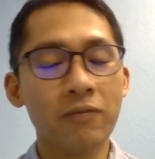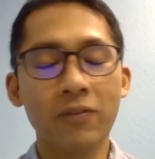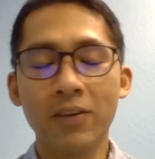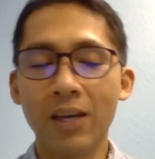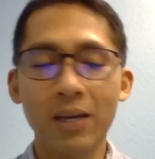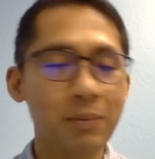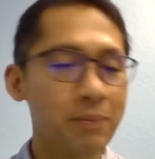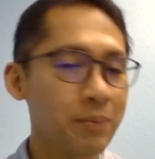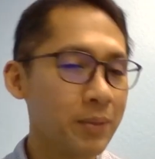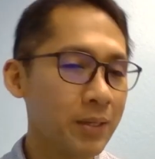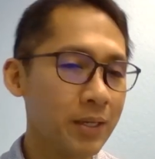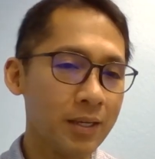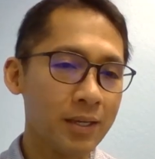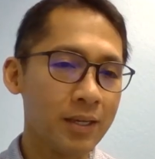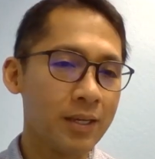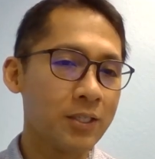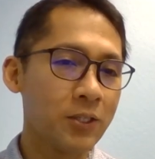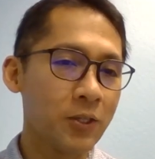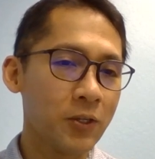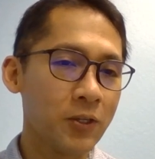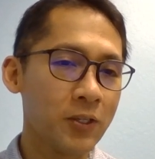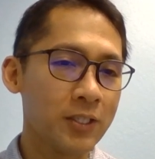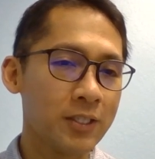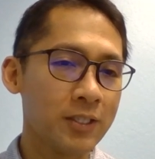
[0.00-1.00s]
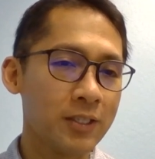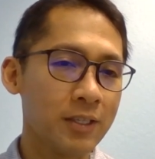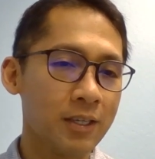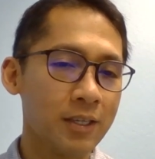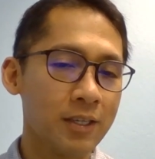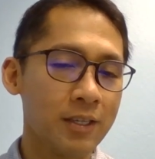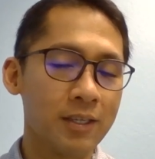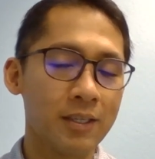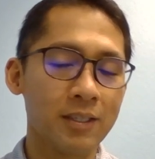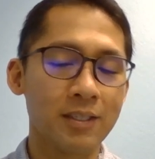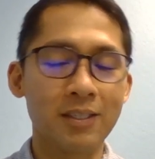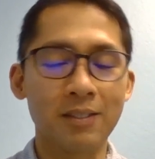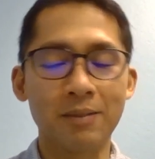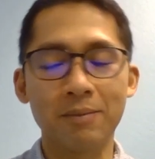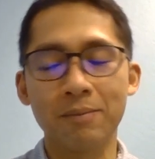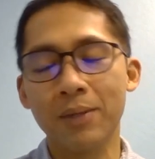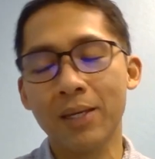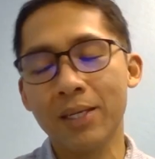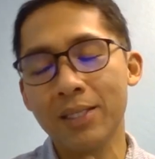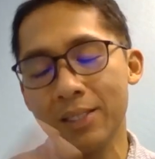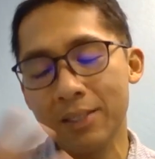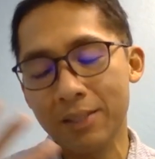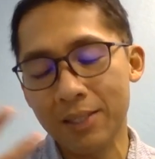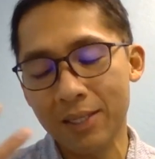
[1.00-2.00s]
VIP, as you can see, is
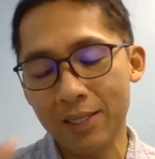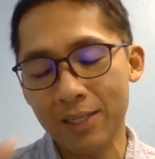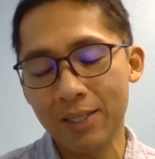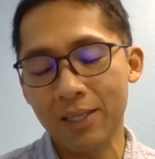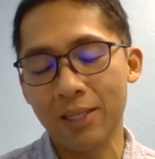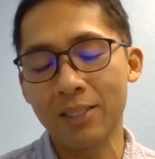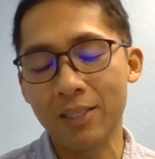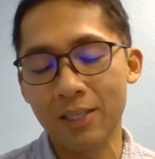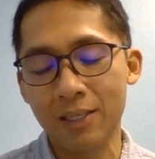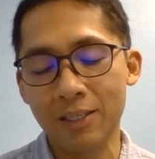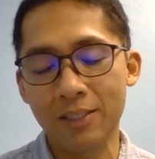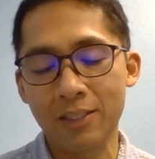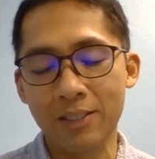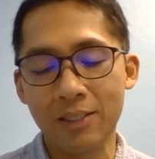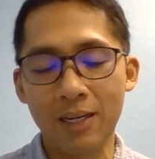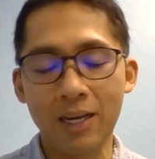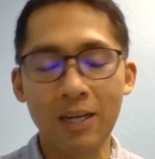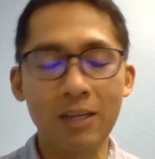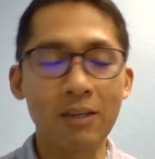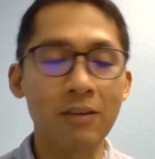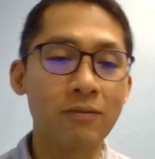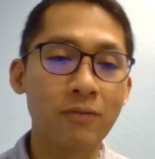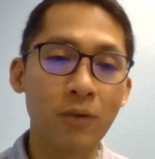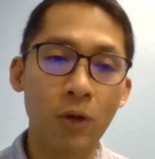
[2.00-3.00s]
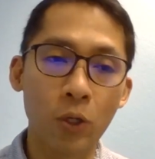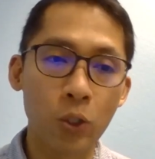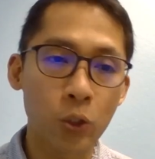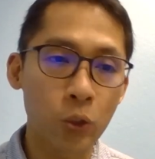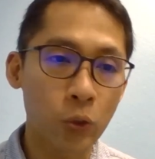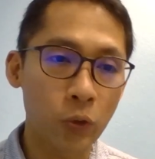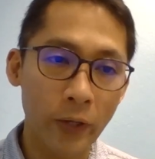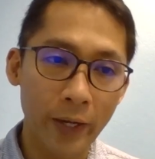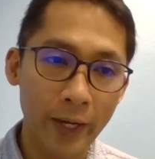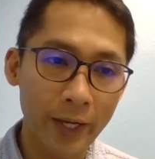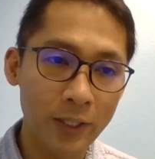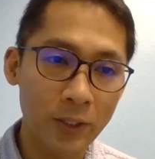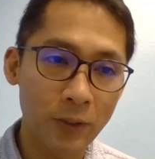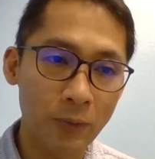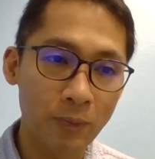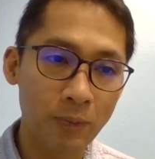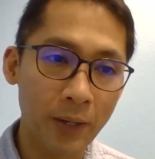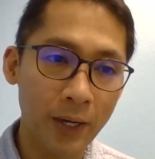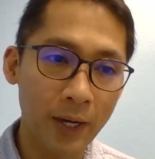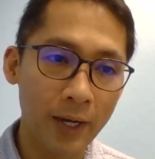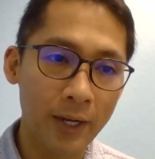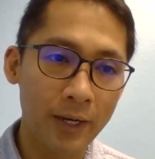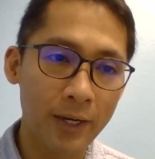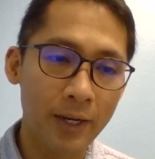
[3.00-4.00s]
basically a jack of all trades,
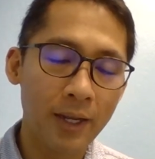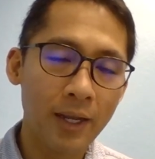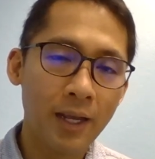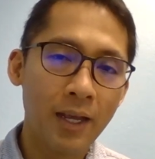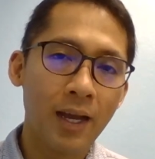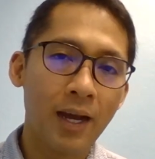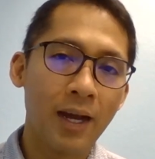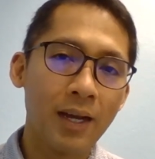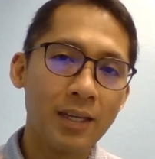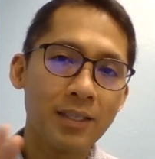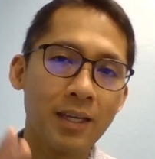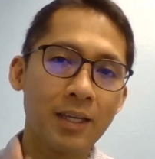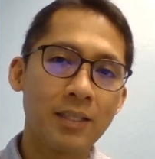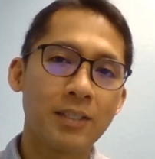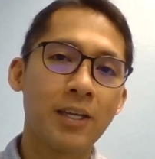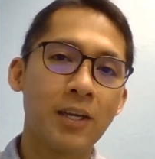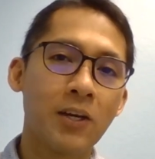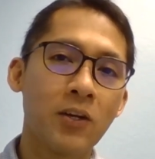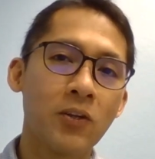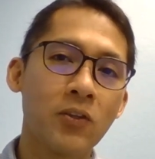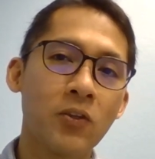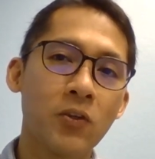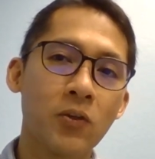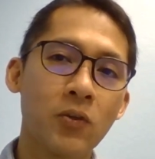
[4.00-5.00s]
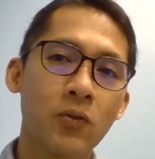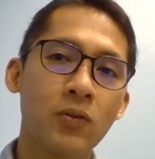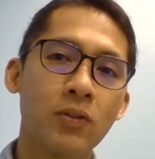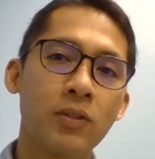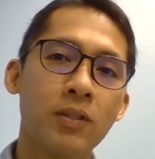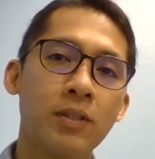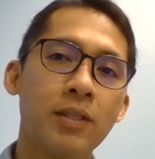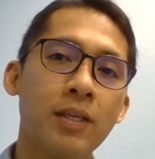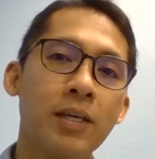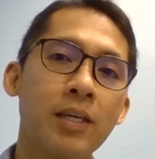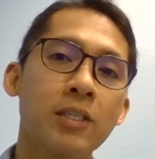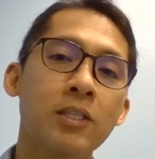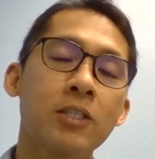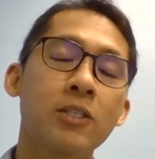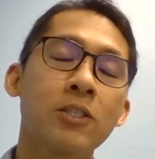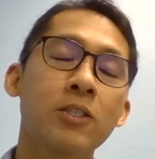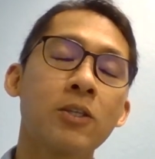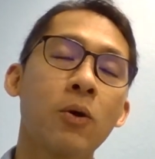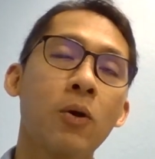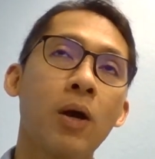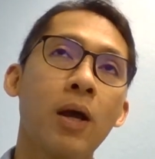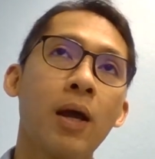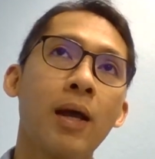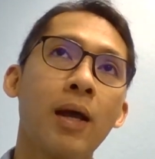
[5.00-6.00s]
but as I tell you, this
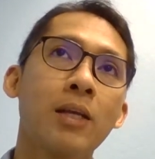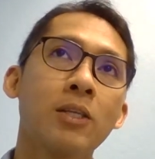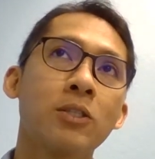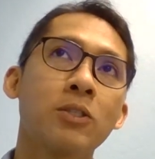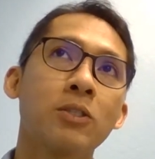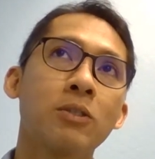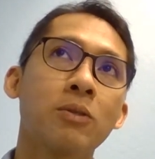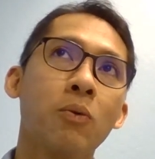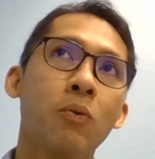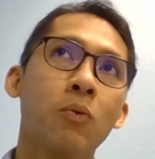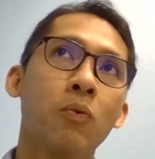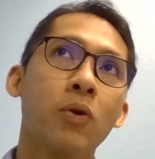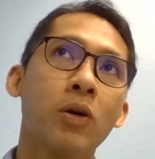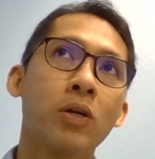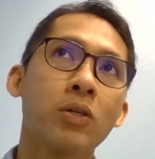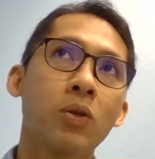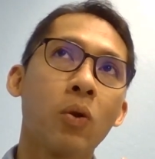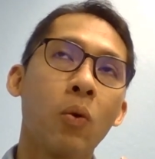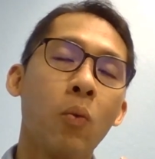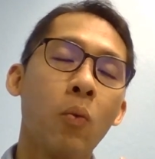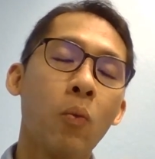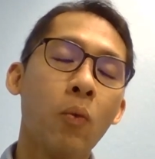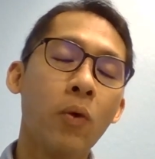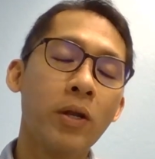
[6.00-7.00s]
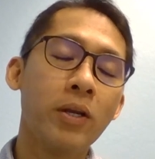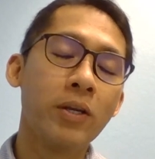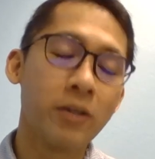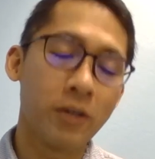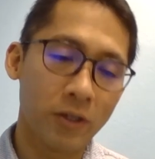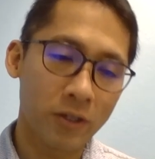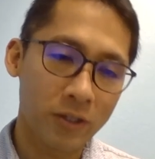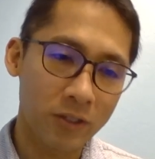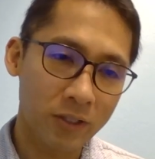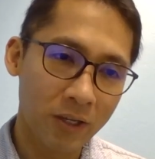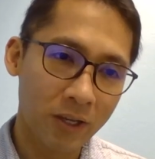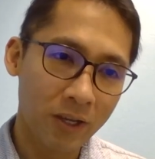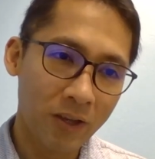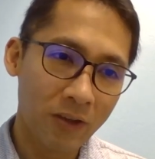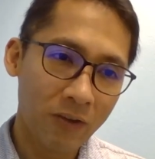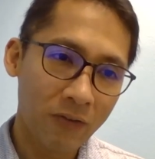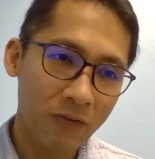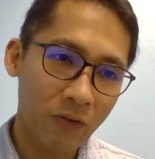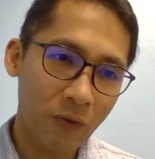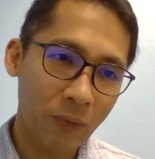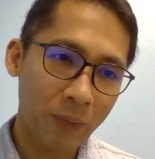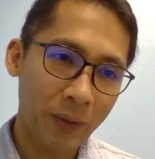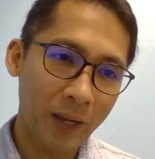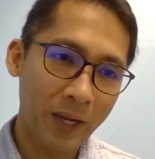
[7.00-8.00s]
has worked wonders
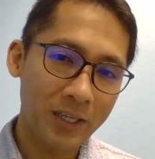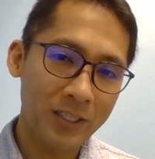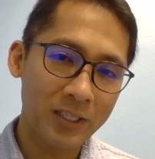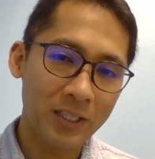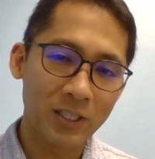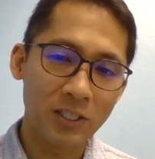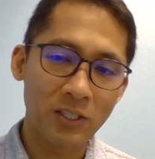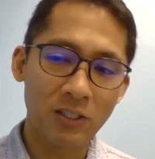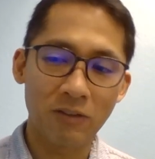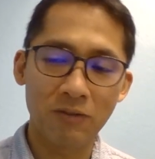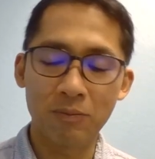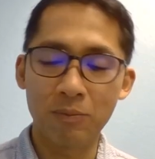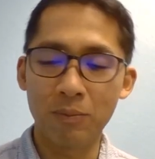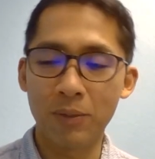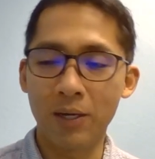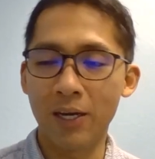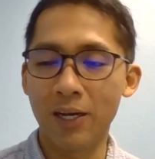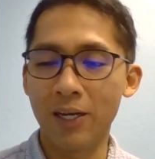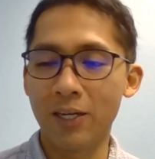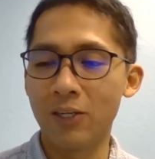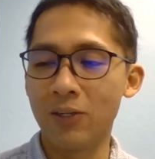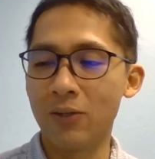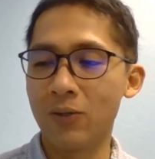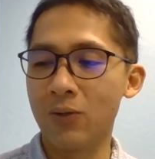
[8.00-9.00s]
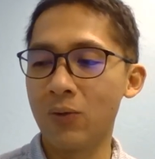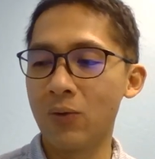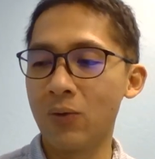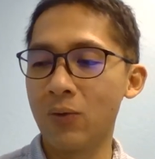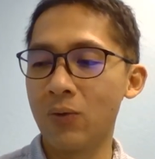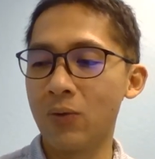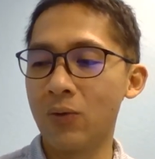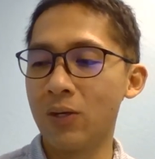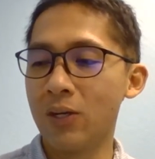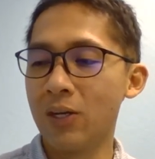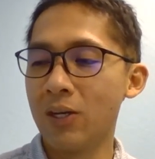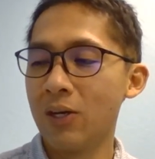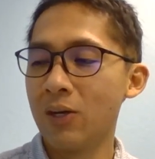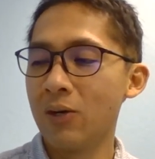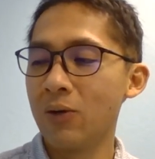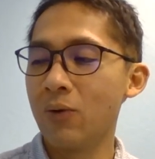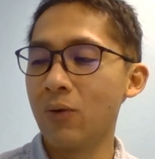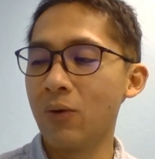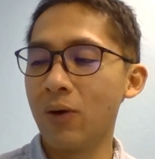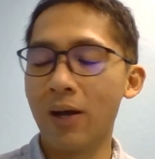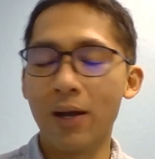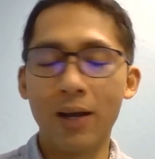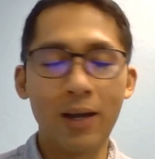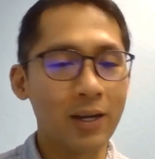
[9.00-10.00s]
for patients of mine who
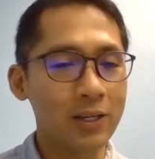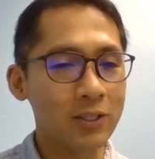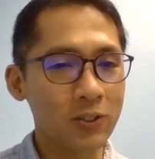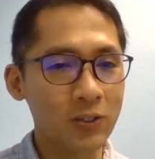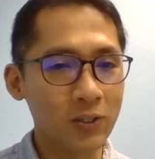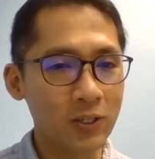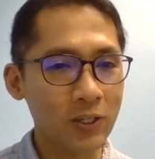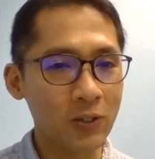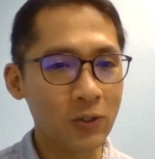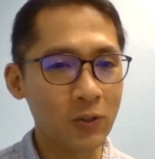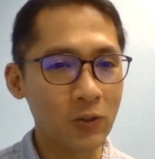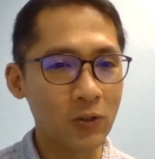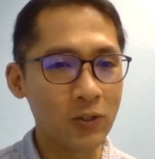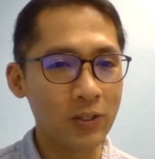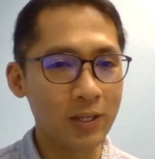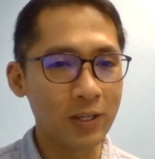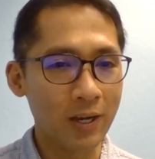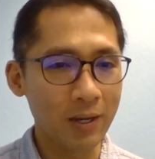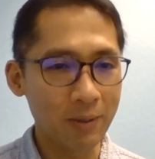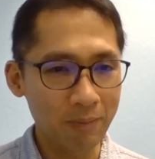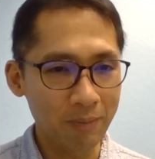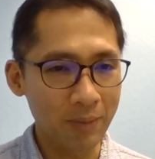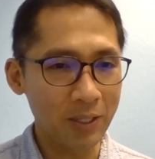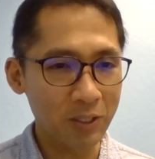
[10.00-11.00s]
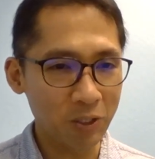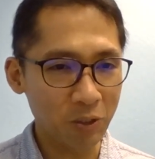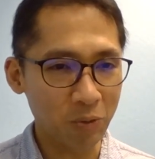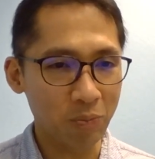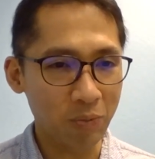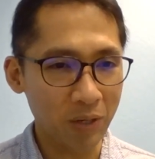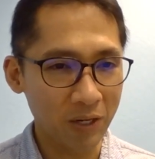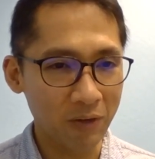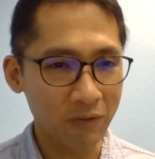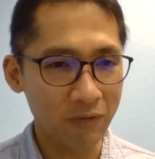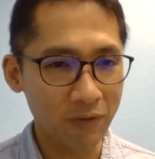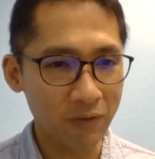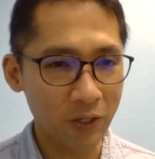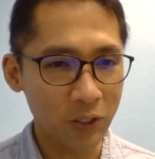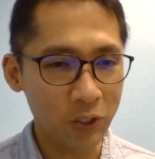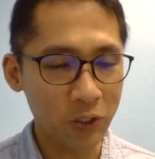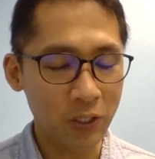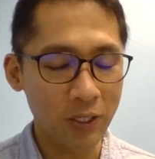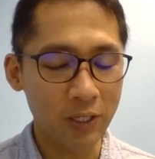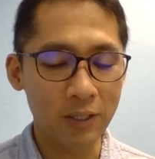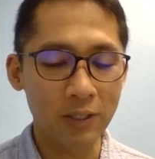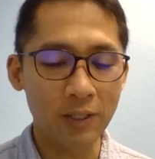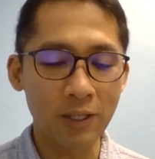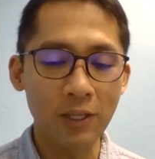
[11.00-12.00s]
who actually could not make their brain
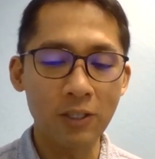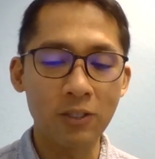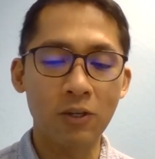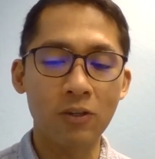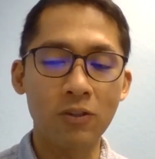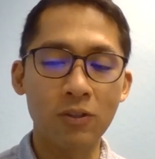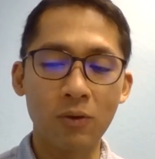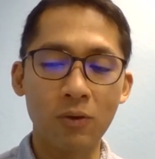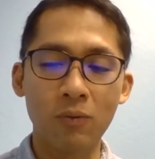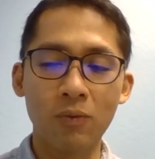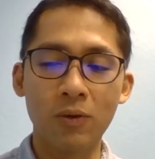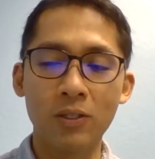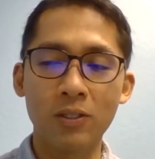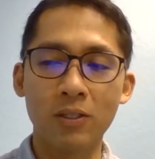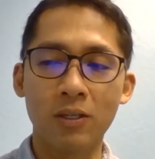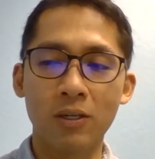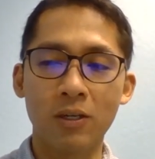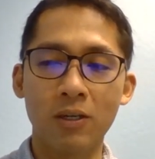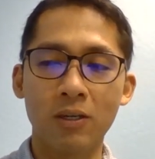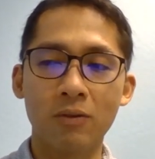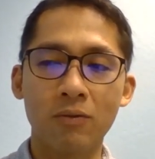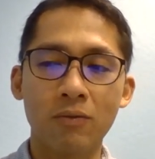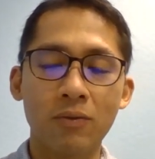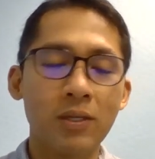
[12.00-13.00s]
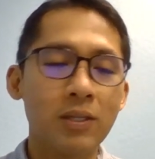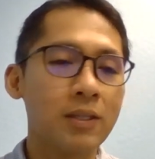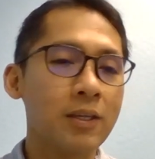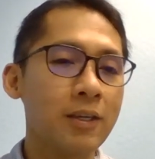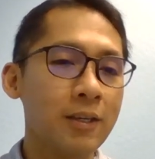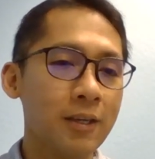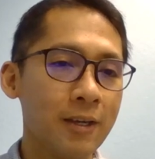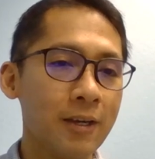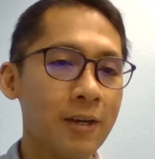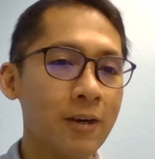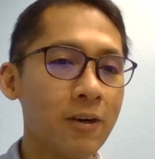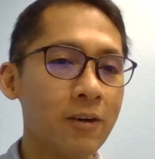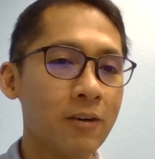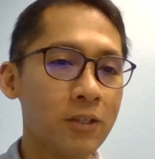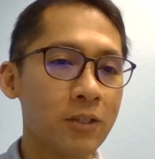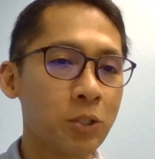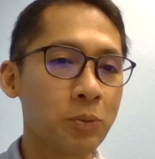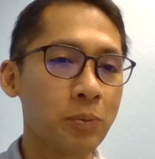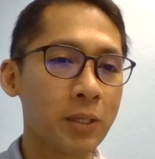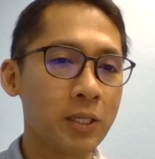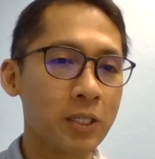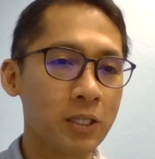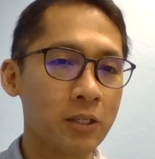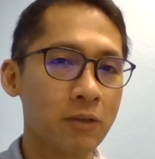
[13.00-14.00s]
function and these are the ones that are really ill,
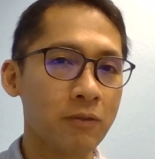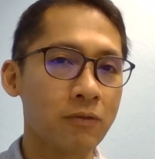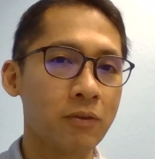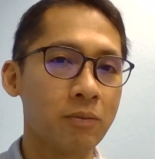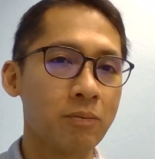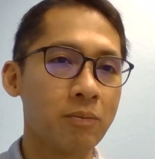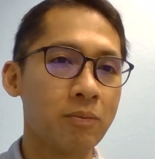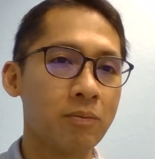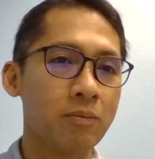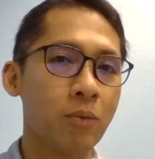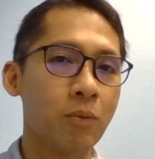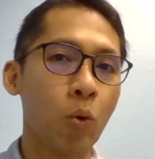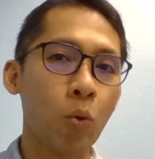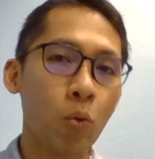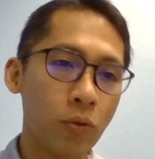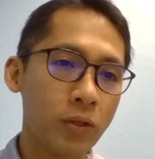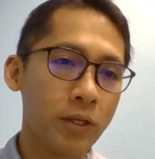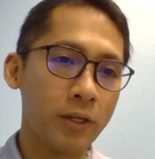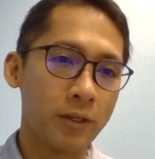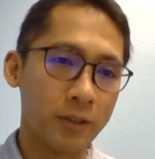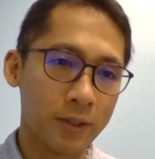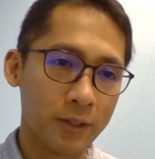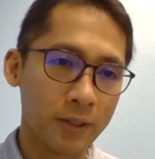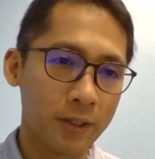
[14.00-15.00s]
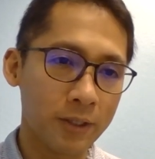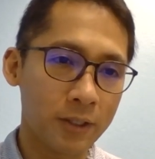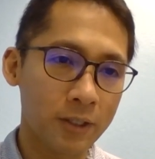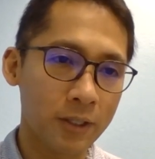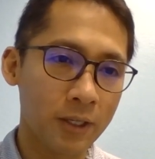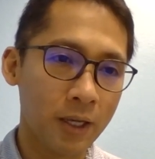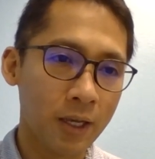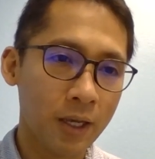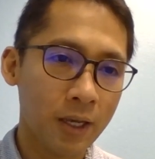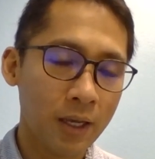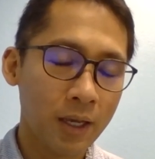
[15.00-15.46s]
especially from mold illness